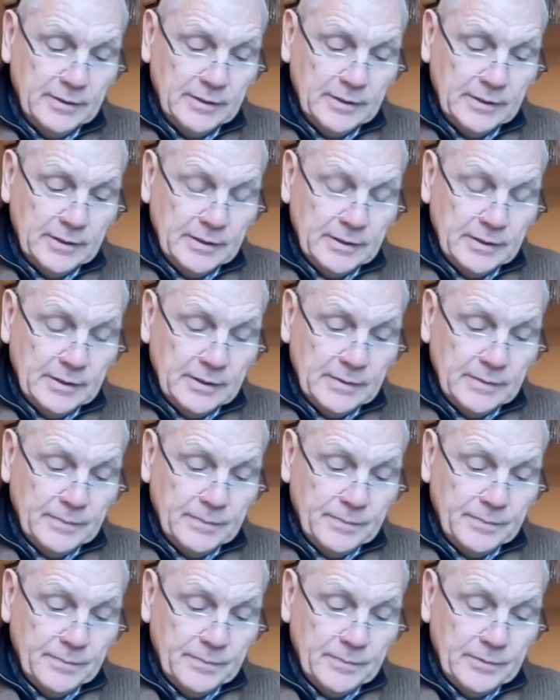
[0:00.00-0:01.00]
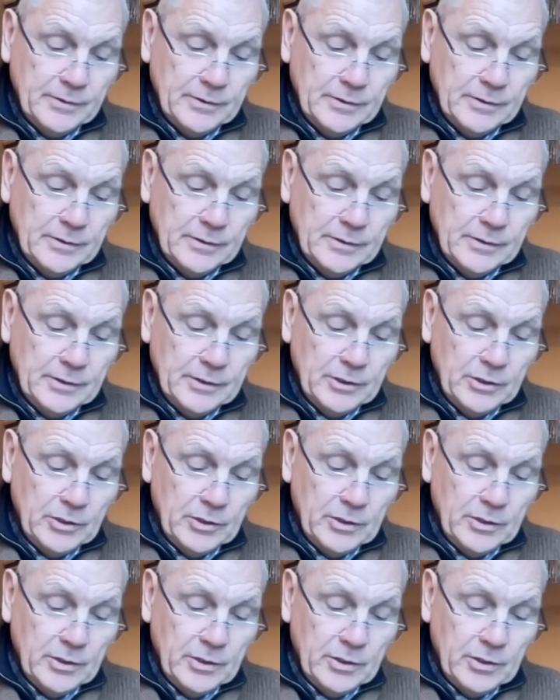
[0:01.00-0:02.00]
No one is speaking in this clip.